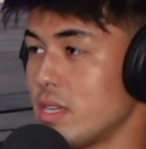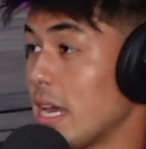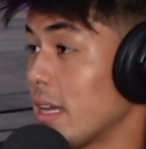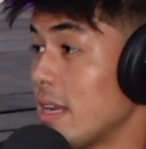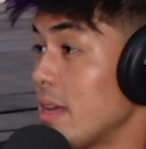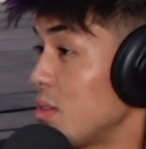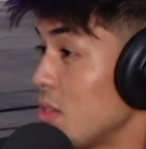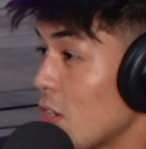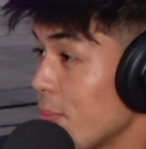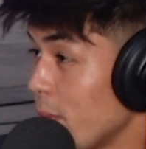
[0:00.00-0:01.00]
you're taking
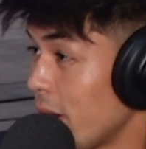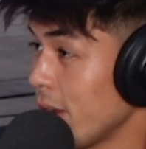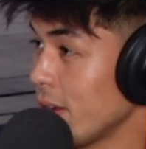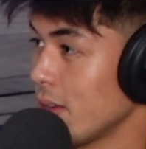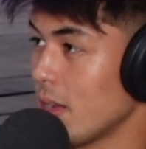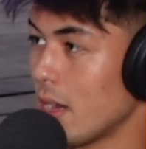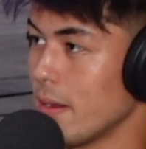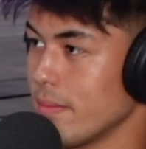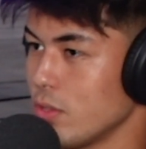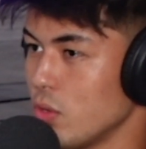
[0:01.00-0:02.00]
hits in the upper body,
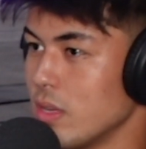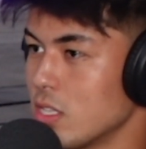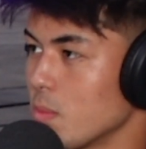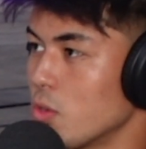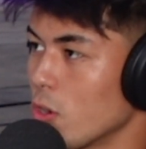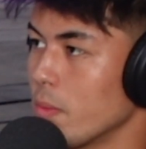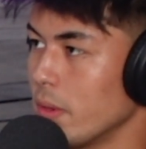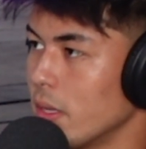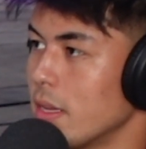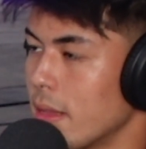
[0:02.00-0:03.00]
so you need some
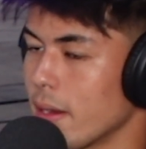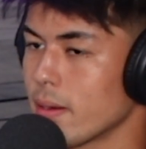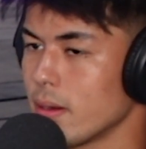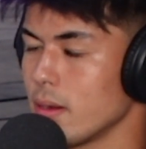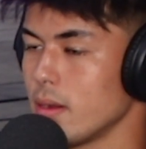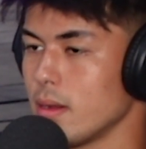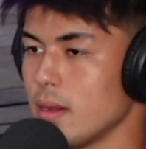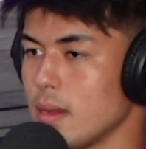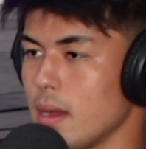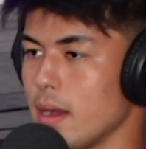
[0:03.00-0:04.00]
durability there.
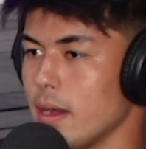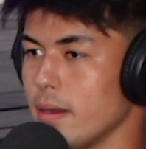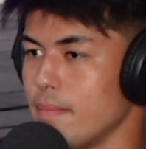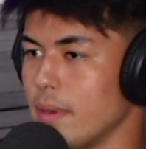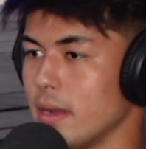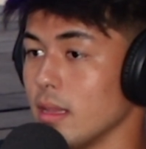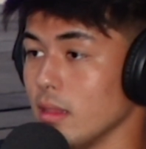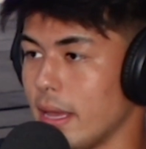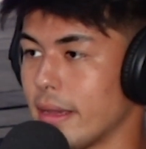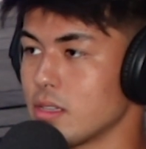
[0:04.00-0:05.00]
But
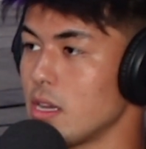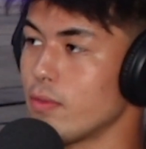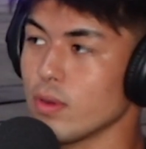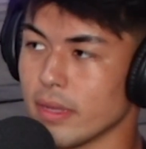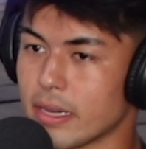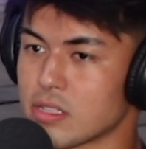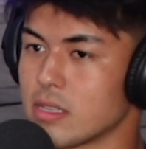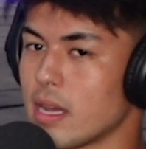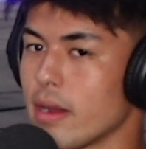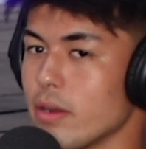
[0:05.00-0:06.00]
legs, if your legs
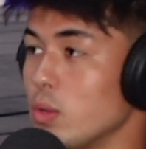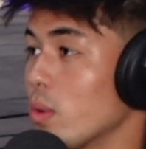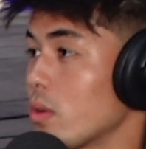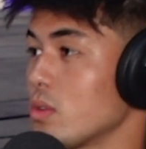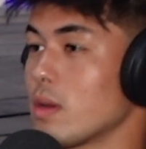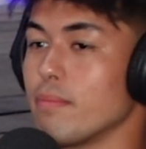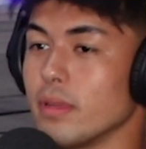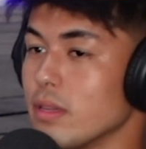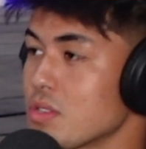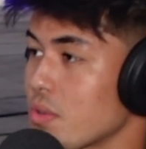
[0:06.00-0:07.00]
get tired, you are
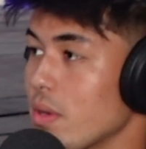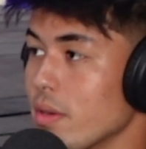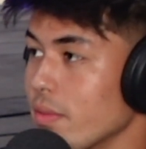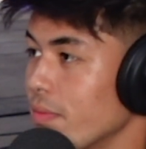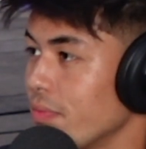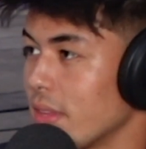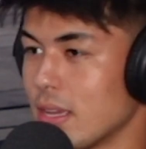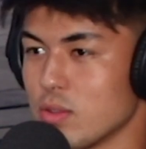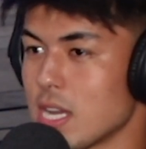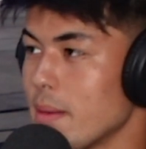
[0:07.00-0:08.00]
completely screwed.
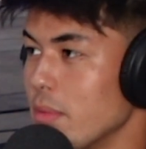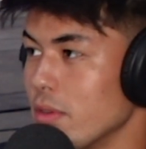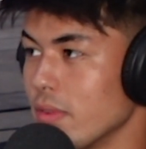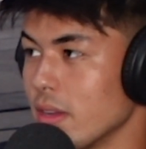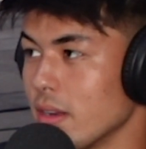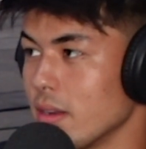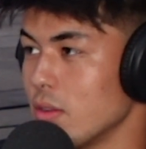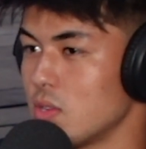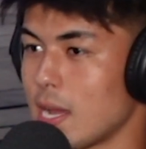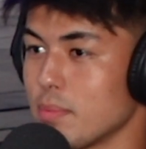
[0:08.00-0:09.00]
Like you stop moving,
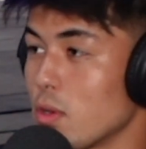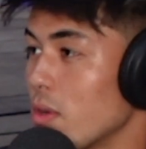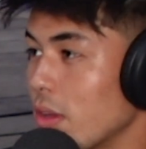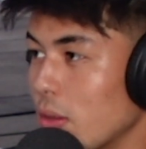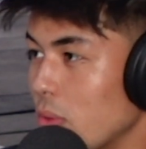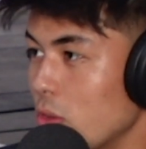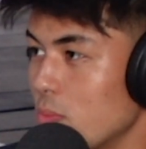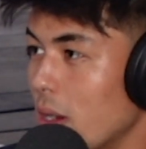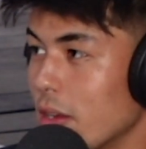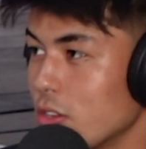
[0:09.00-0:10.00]
you stop turning when
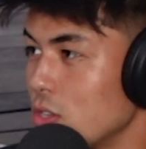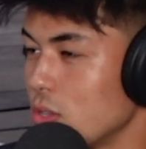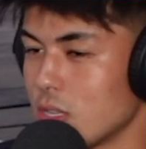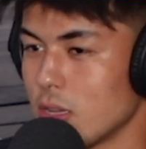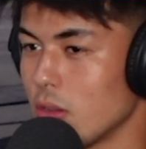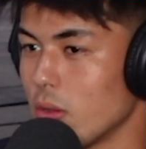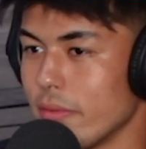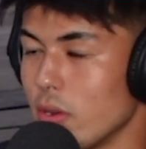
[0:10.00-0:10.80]
you punch. You